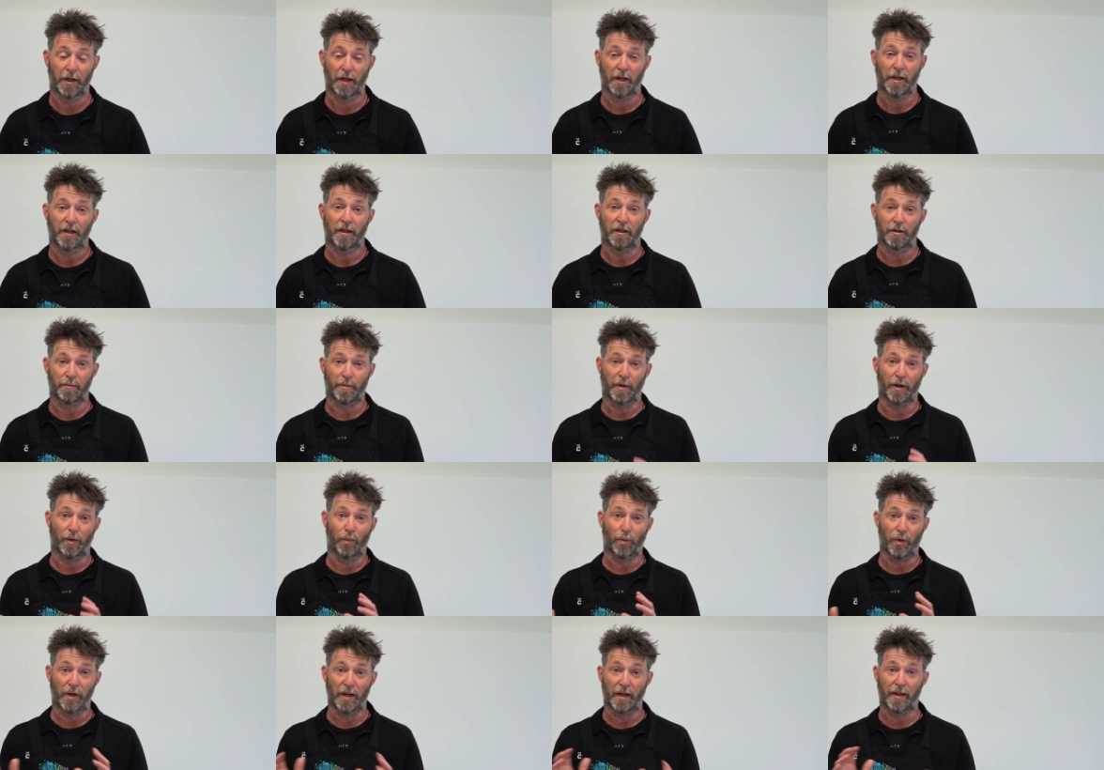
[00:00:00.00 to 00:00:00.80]
is
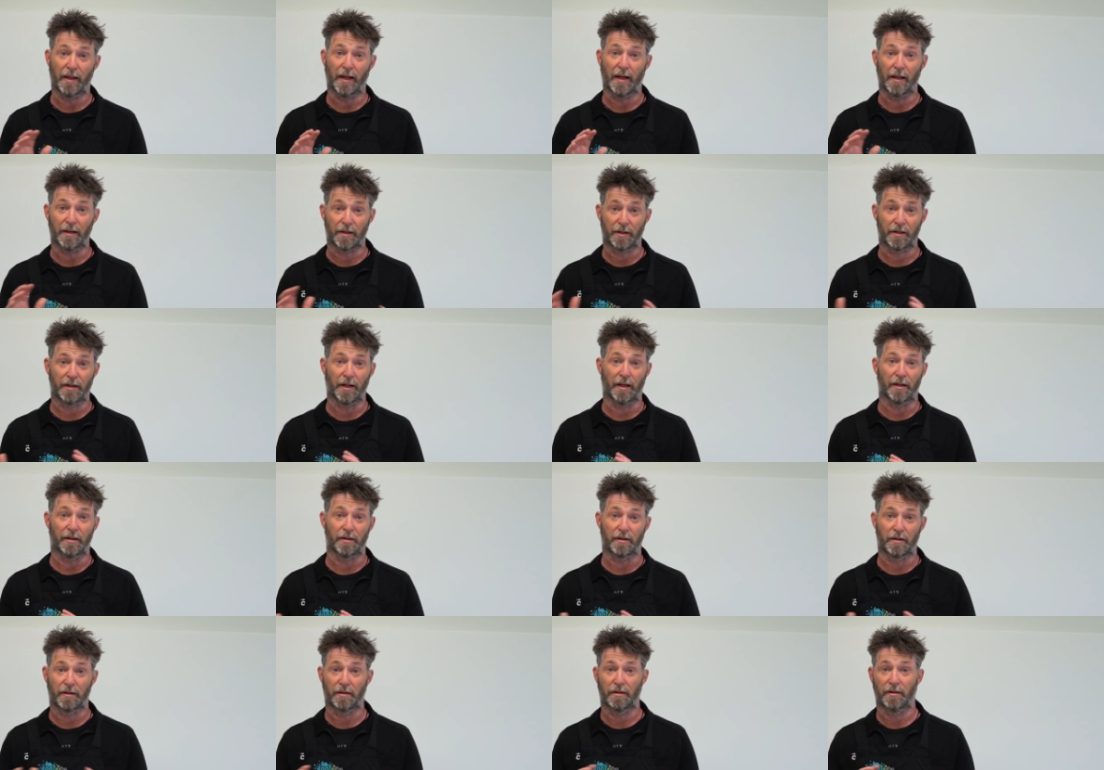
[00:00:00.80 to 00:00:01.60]
about where that
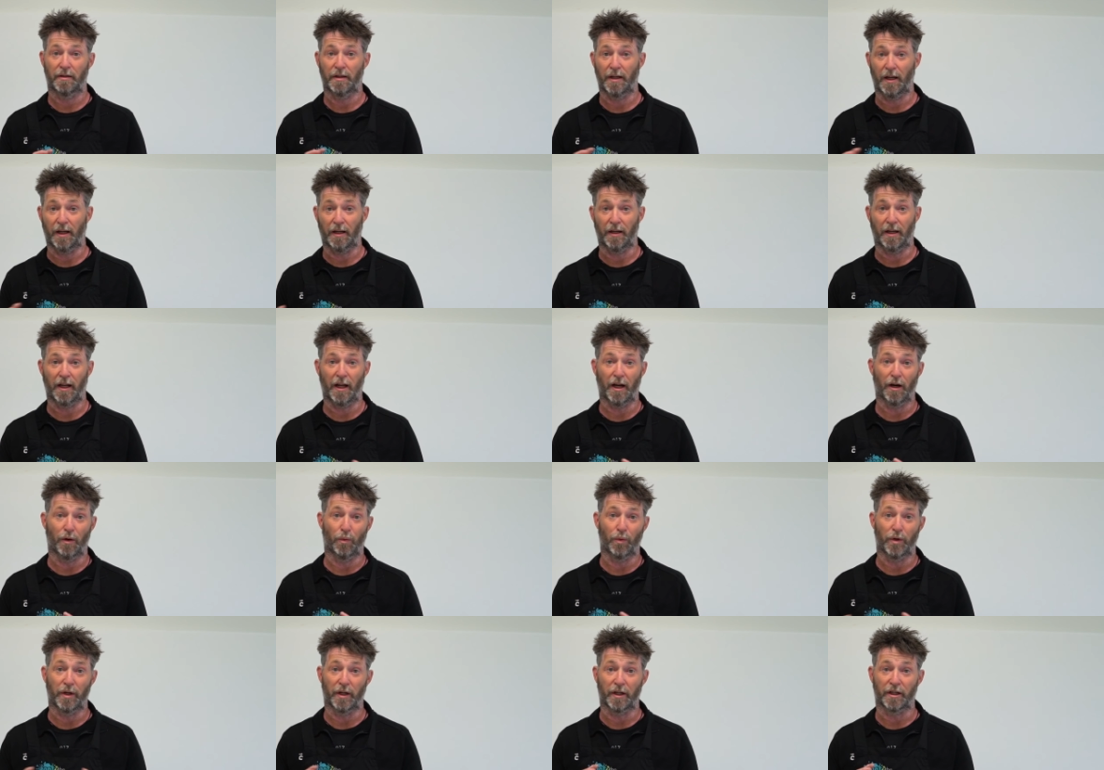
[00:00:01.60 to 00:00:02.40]
sits and
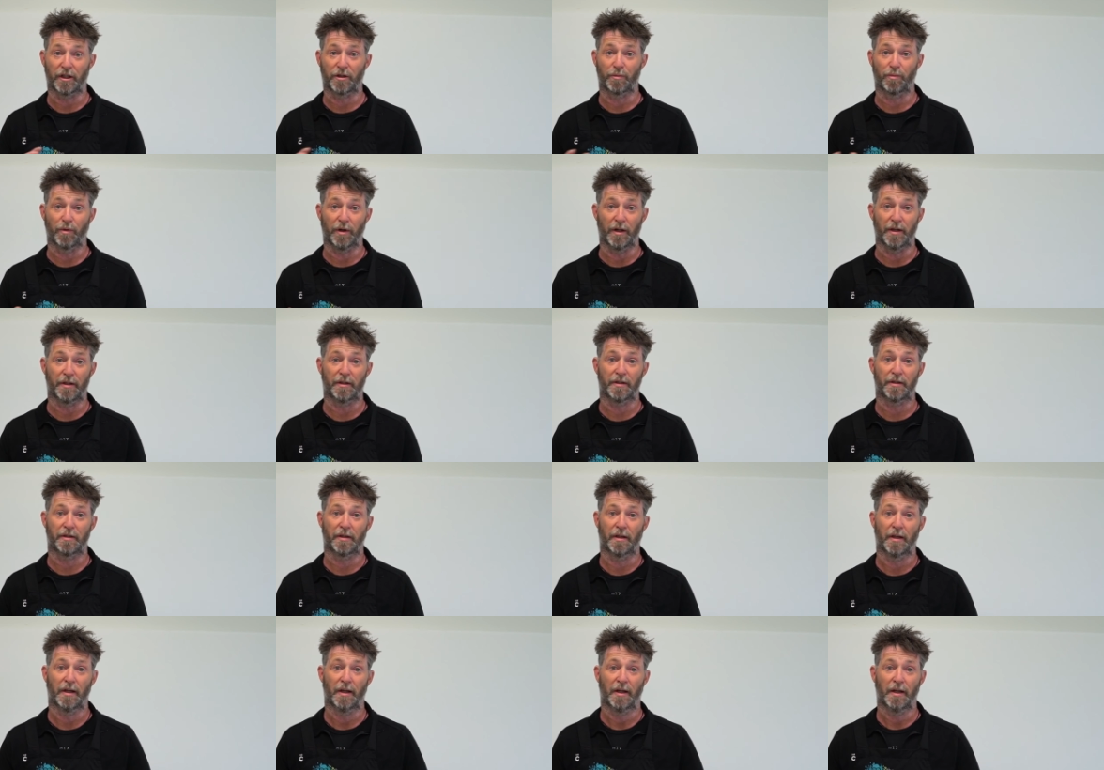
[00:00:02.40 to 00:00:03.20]
how we
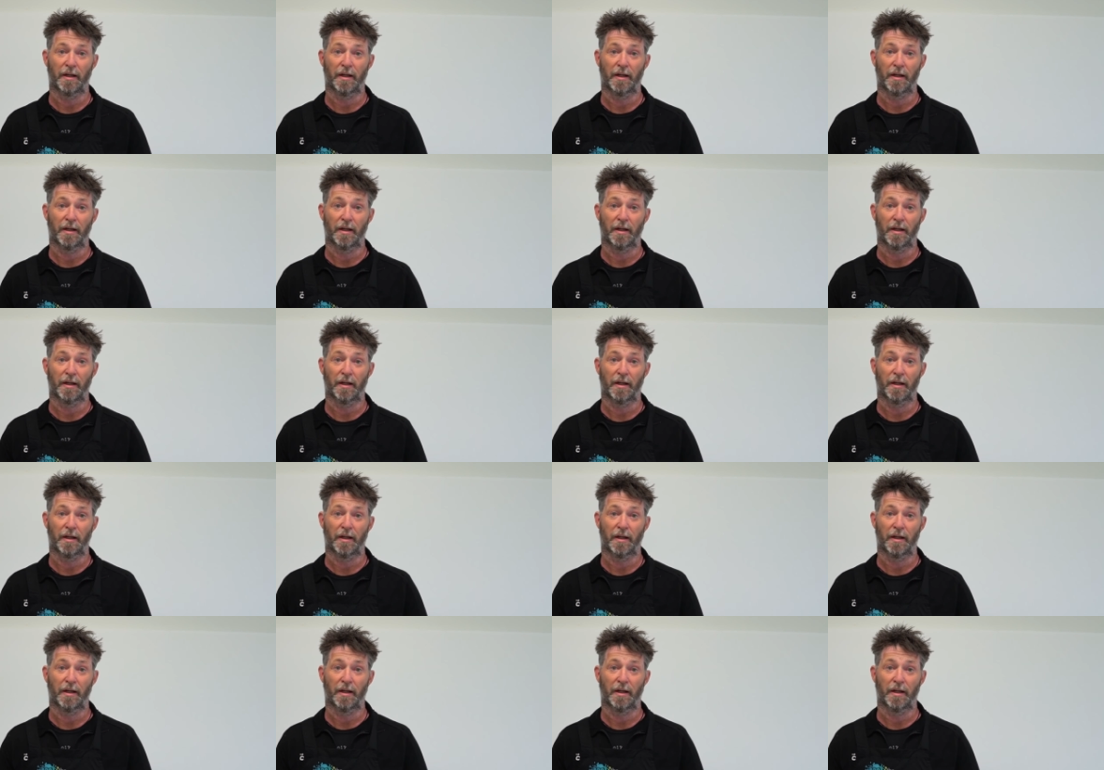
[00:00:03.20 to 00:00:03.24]
express